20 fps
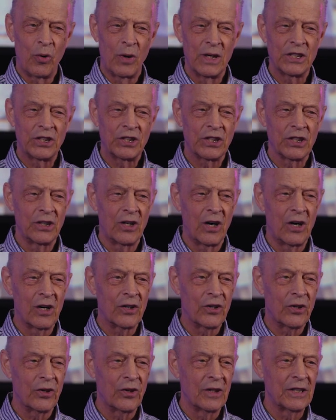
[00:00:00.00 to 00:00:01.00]
question, our
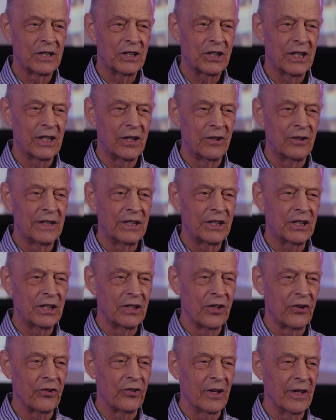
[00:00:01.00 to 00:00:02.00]
current
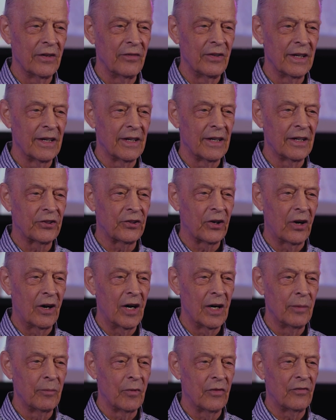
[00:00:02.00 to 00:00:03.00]
generation is living in a
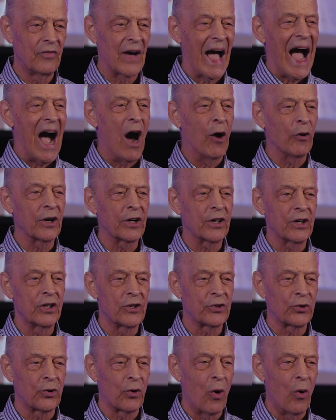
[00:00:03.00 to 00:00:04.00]
time of out of
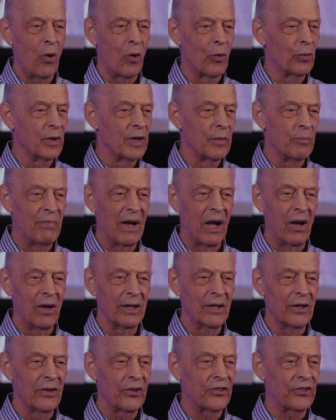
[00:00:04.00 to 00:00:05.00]
control,
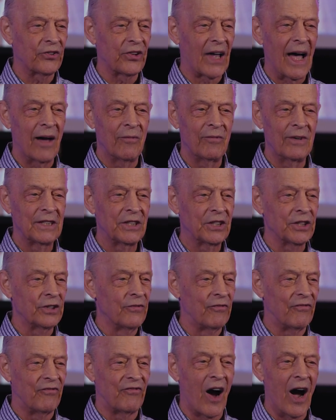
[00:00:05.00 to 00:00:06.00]
rebellious, savage,
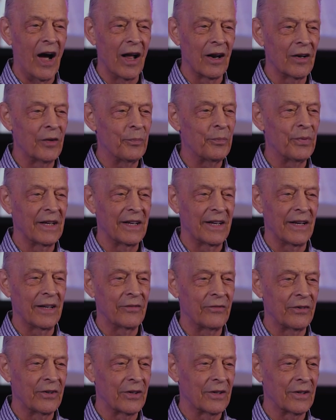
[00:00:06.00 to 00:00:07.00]
and violent
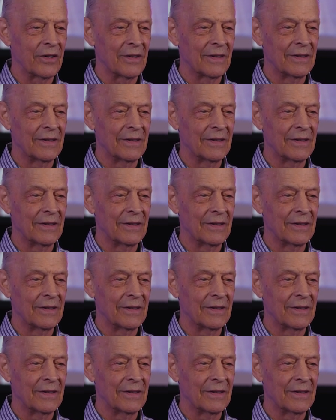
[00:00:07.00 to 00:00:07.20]
behavior.